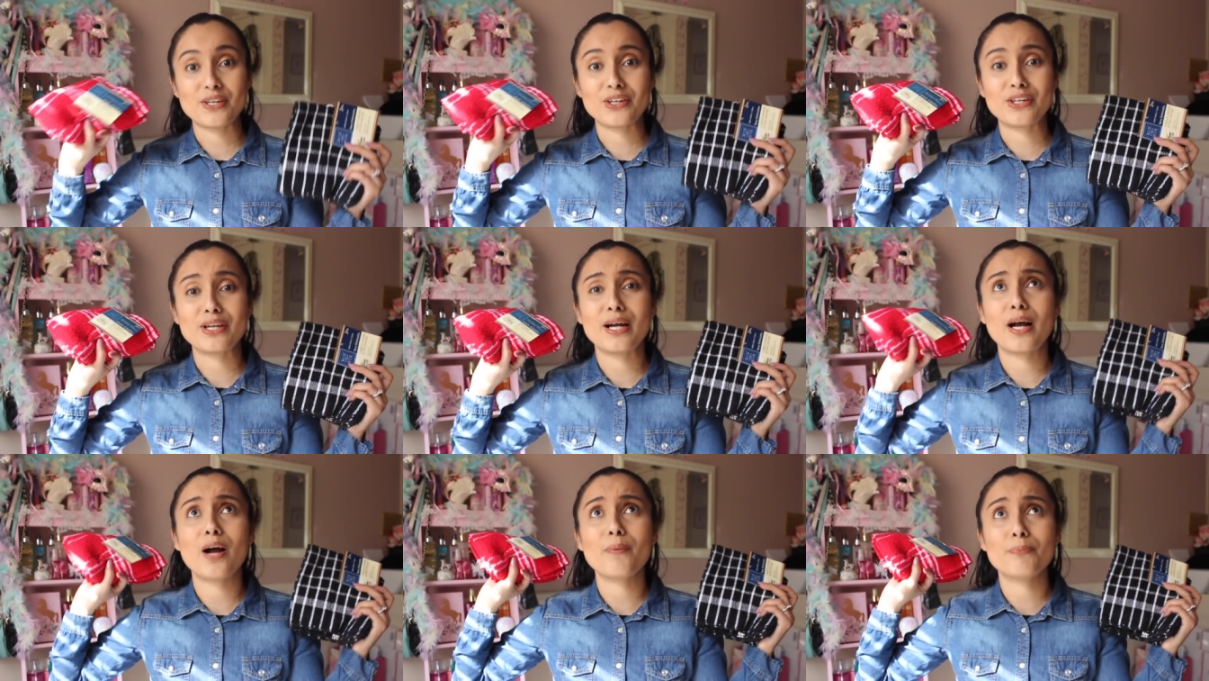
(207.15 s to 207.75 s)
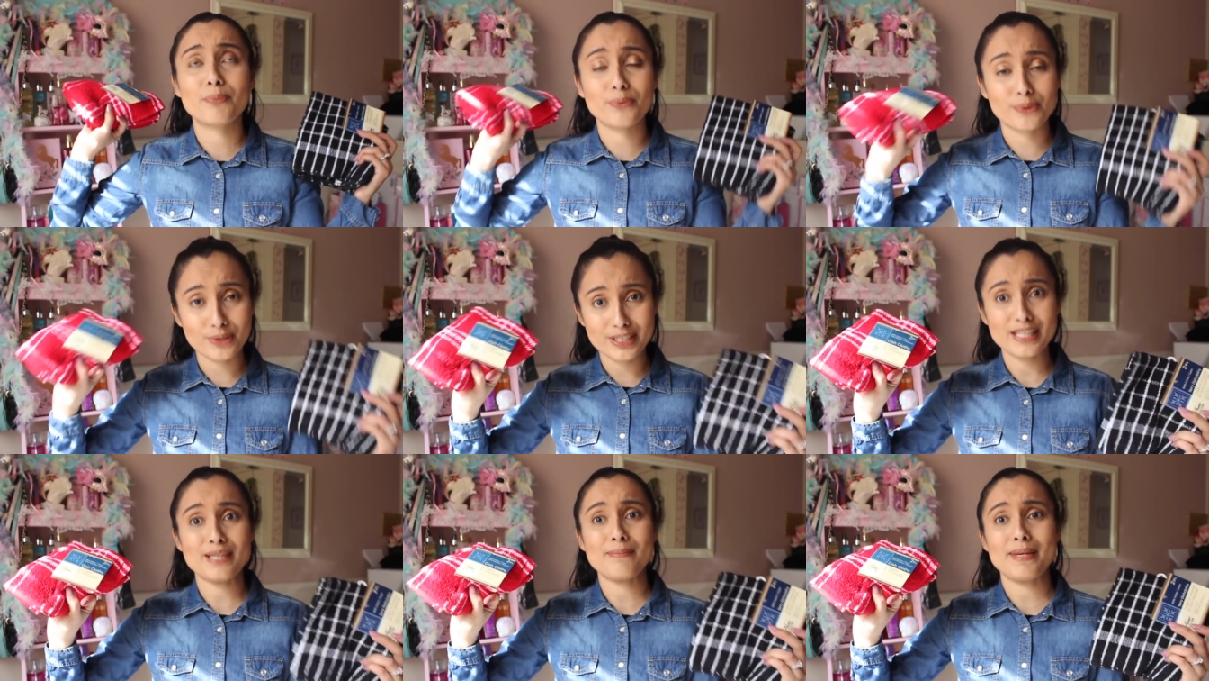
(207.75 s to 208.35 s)
They're
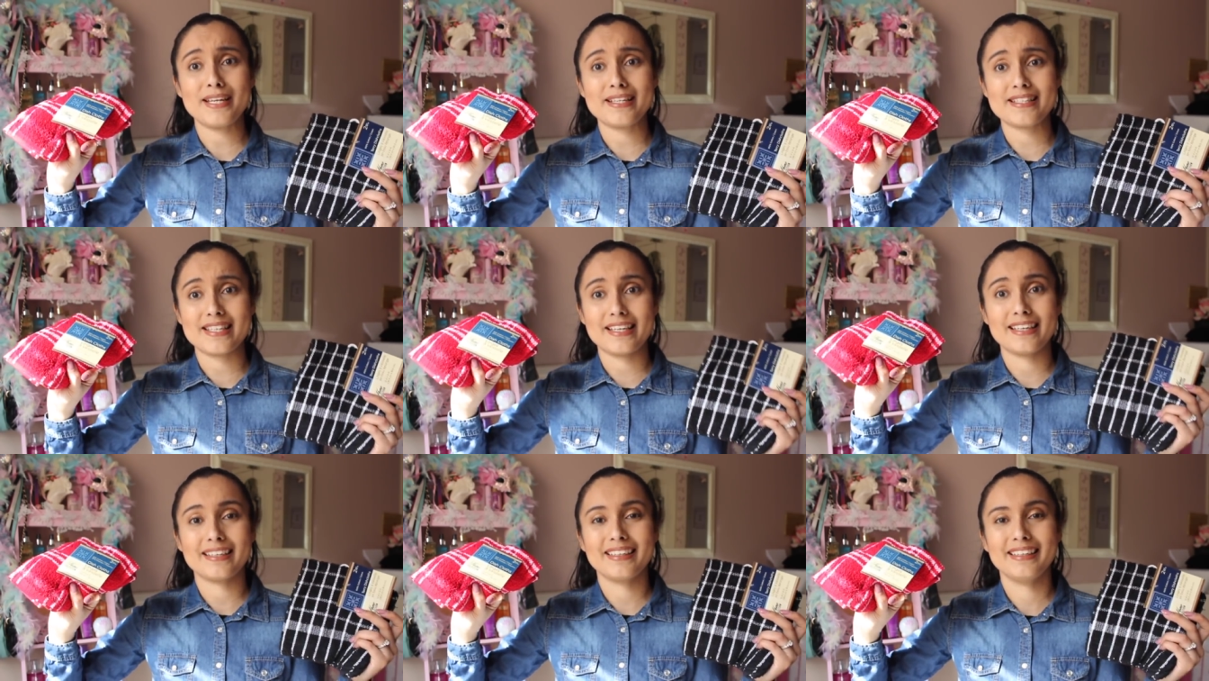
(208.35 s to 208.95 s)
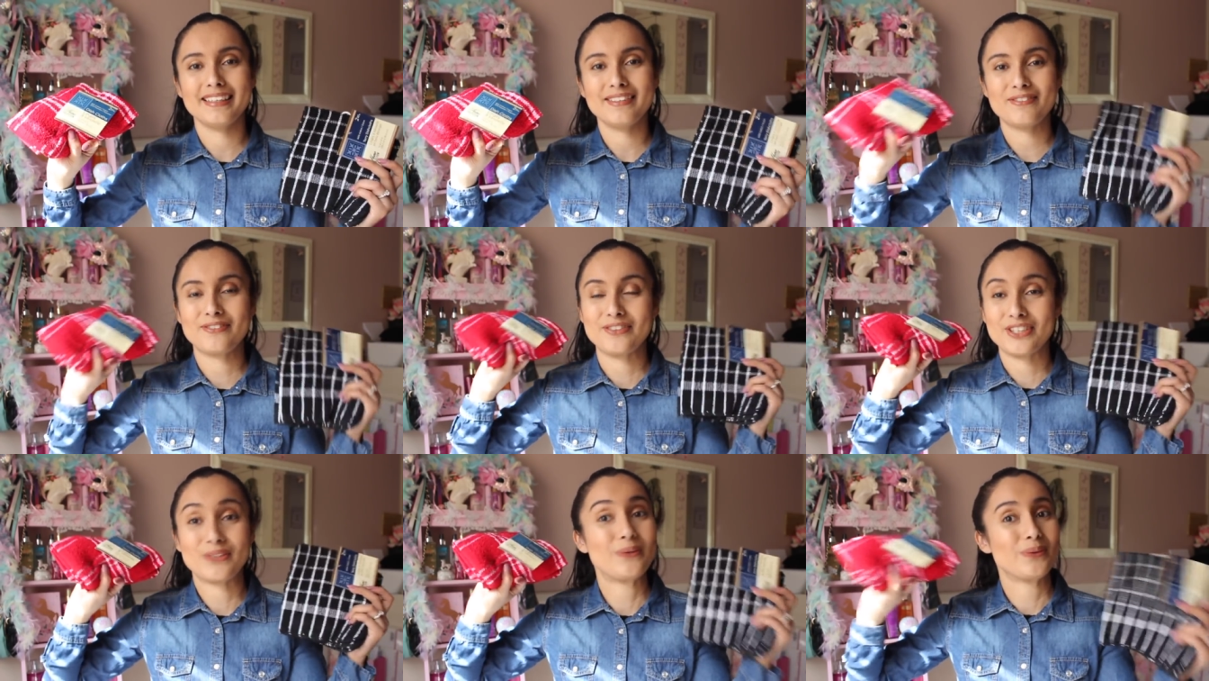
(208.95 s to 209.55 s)
pretty amazing
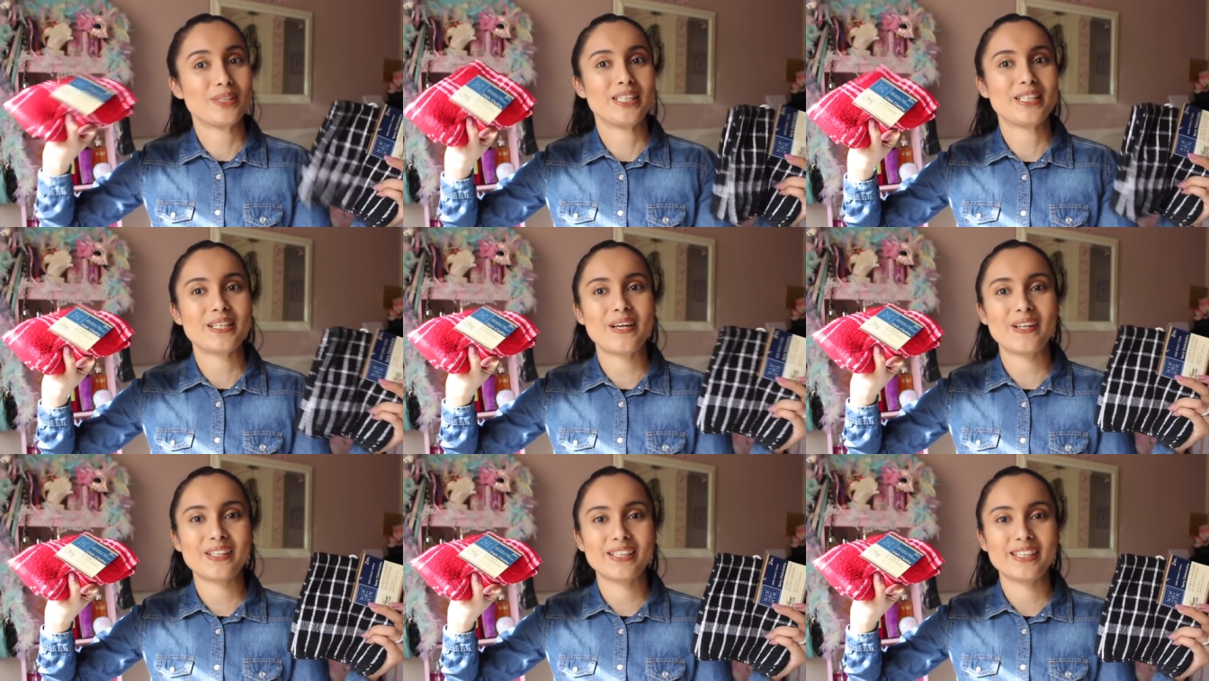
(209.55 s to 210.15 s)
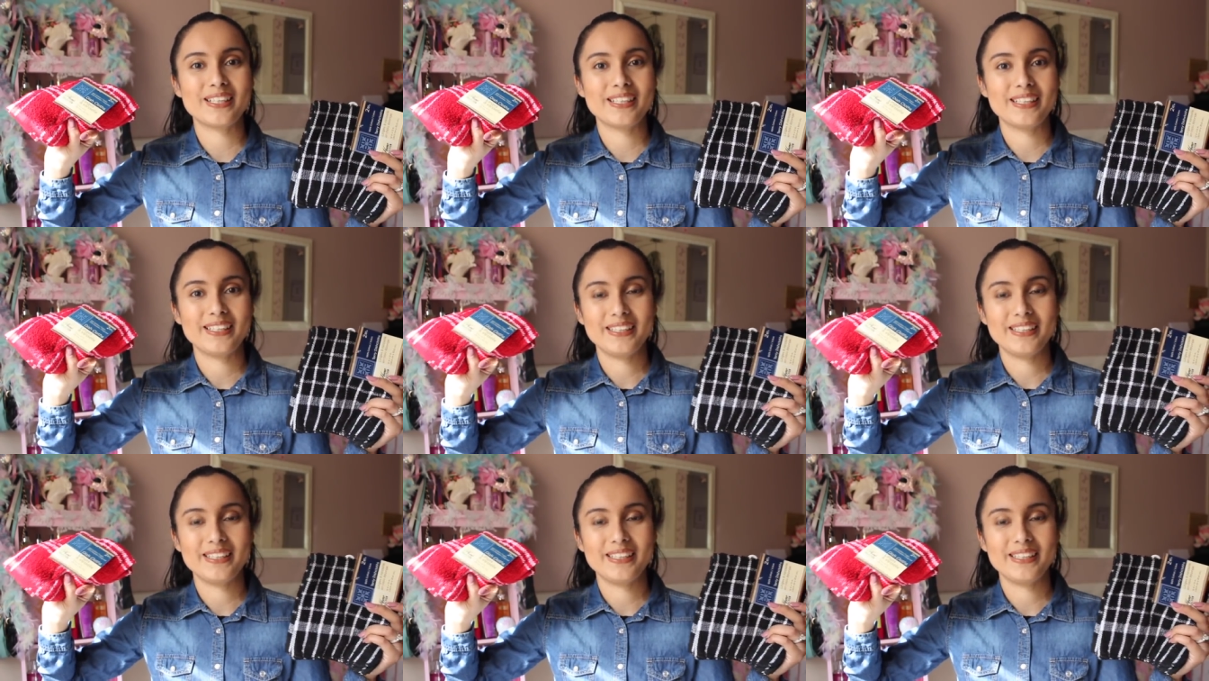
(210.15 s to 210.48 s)
for only $1.